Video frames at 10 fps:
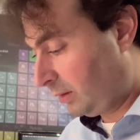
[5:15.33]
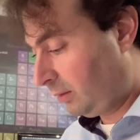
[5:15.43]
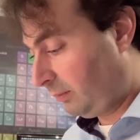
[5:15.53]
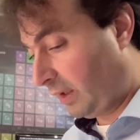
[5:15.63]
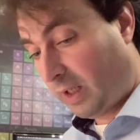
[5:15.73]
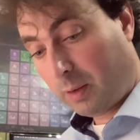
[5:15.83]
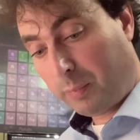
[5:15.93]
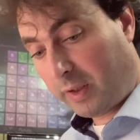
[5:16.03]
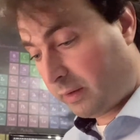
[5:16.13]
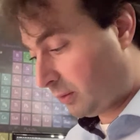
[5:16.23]
with n
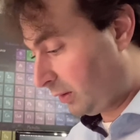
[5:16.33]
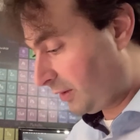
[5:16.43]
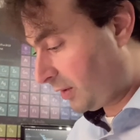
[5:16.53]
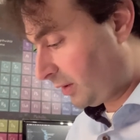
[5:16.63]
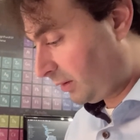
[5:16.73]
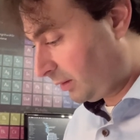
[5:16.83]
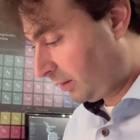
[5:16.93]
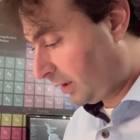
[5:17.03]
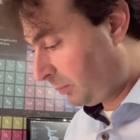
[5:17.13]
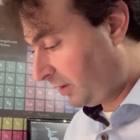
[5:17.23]
particles
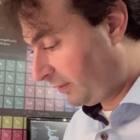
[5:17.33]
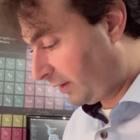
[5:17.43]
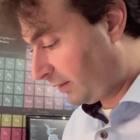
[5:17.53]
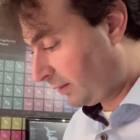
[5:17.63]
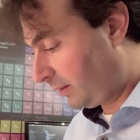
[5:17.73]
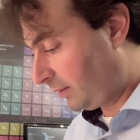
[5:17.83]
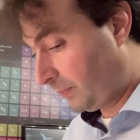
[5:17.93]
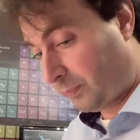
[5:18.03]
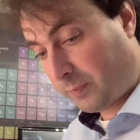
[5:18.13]
can be written